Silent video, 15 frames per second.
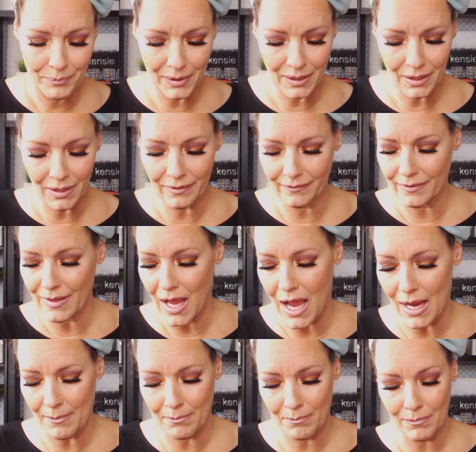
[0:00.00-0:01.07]
because
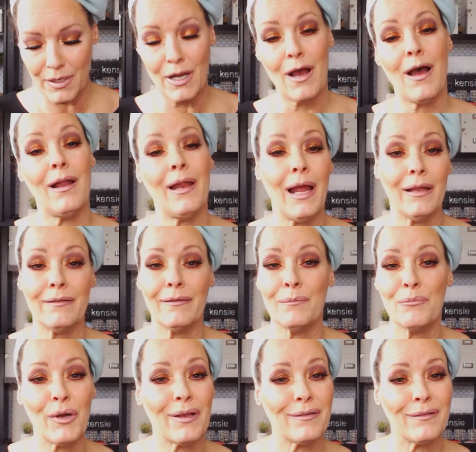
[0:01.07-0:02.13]
I'm not as
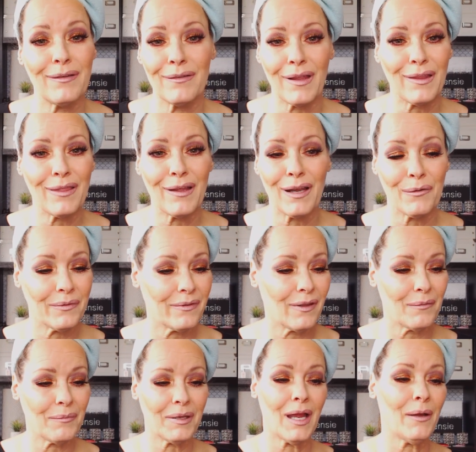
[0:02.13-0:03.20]
impressed as I thought it was
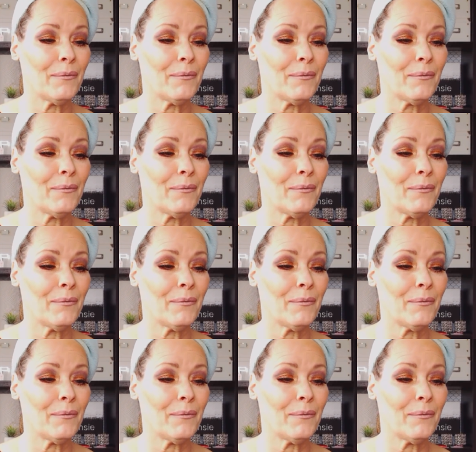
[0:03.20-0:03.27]
going to be.